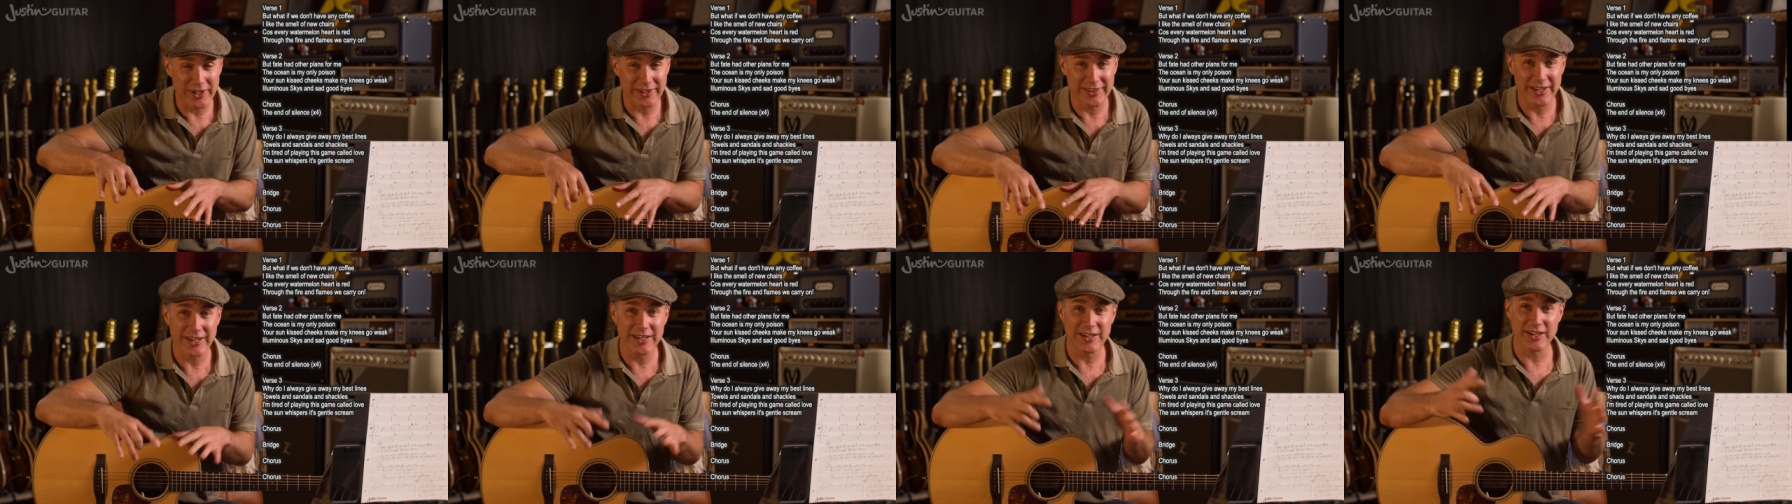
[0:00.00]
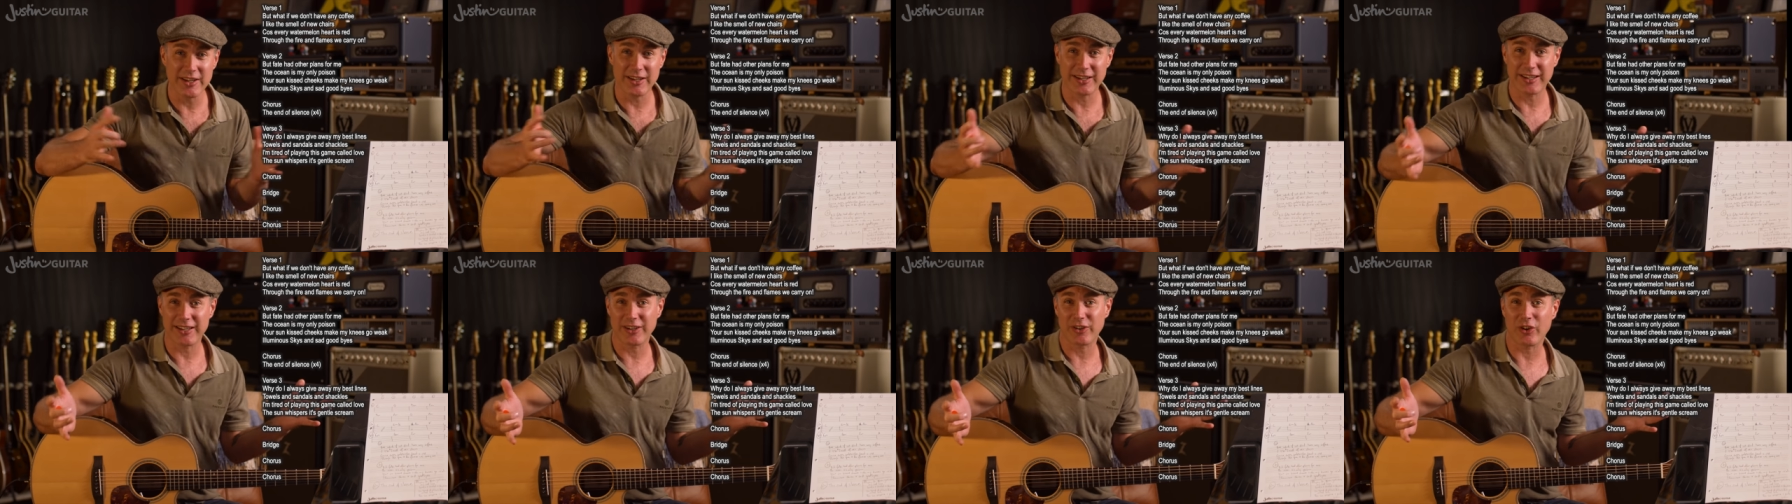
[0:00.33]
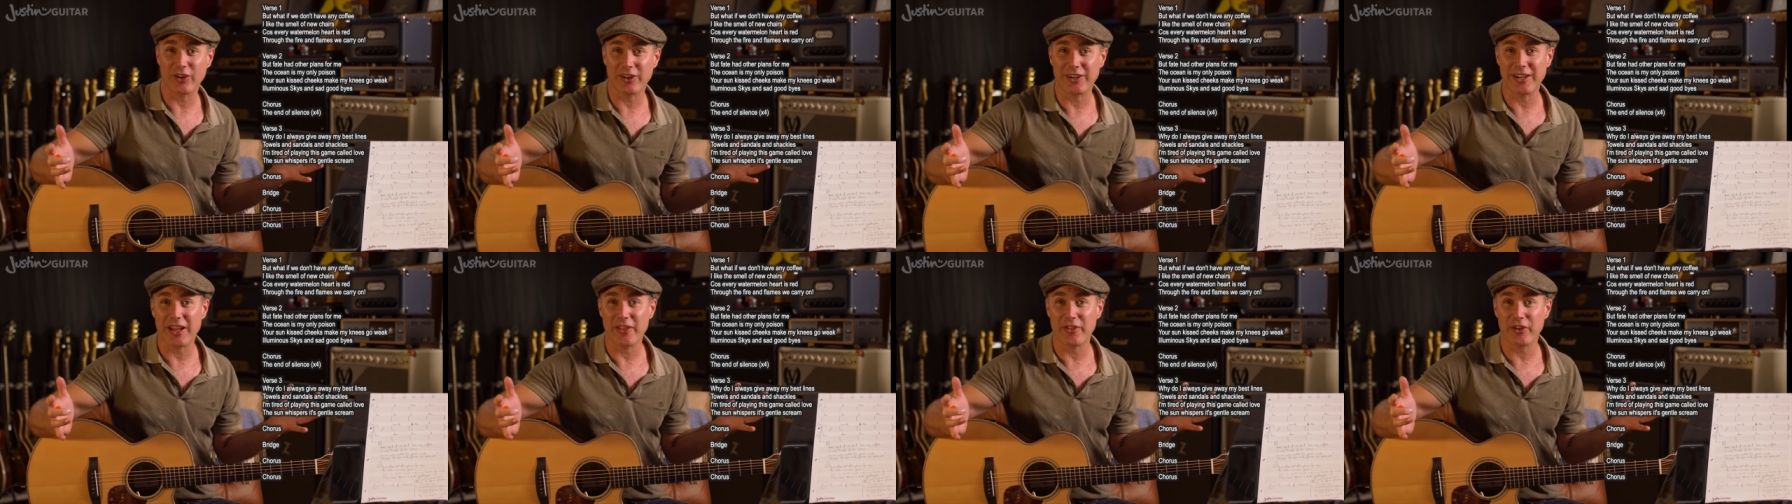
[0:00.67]
and then you
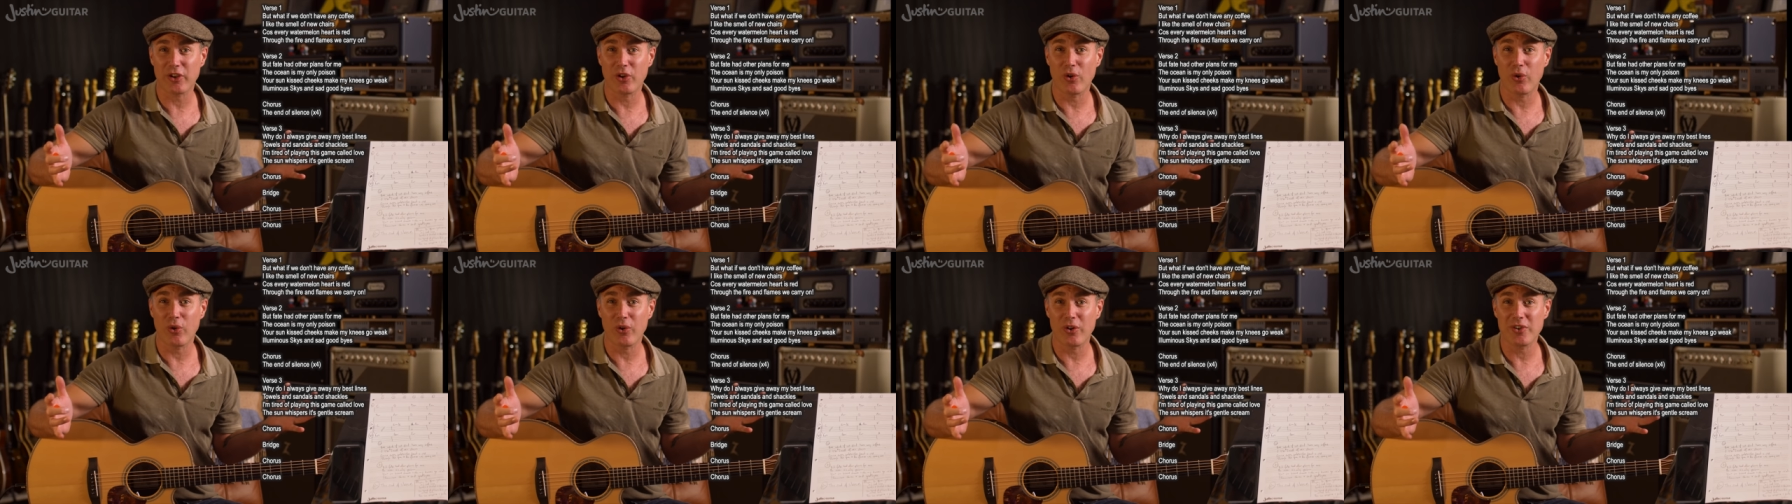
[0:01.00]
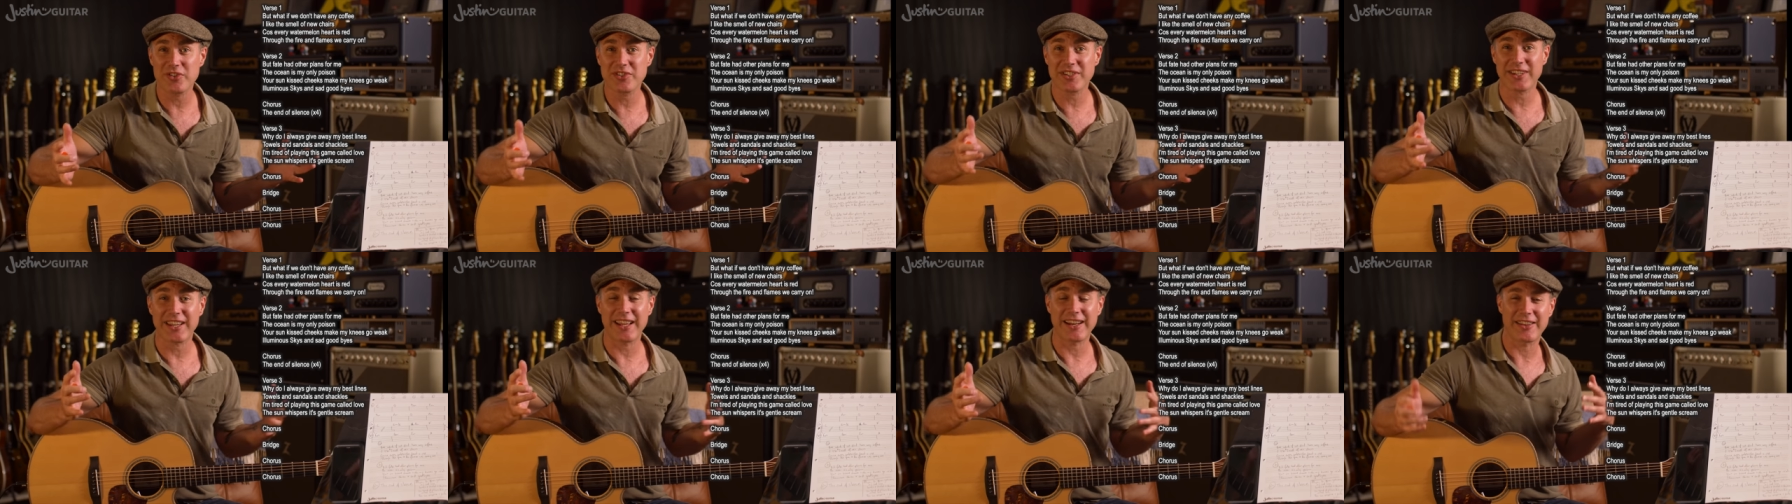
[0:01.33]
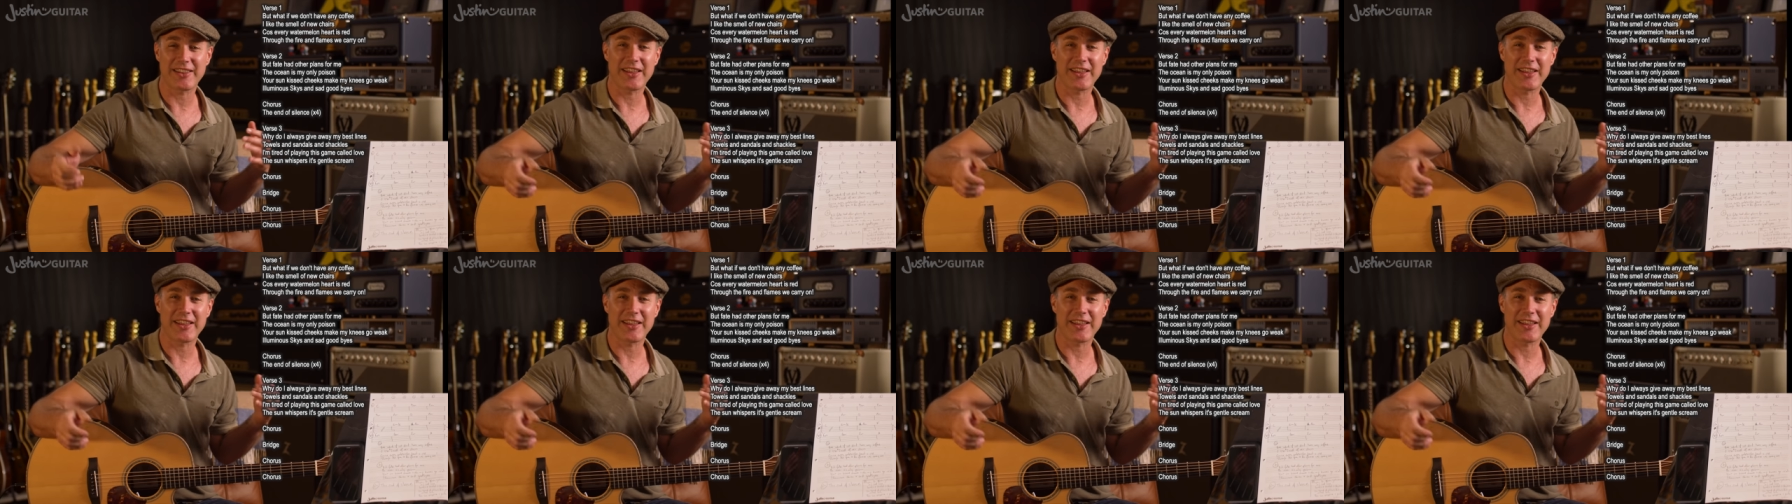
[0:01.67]
got another chorus again.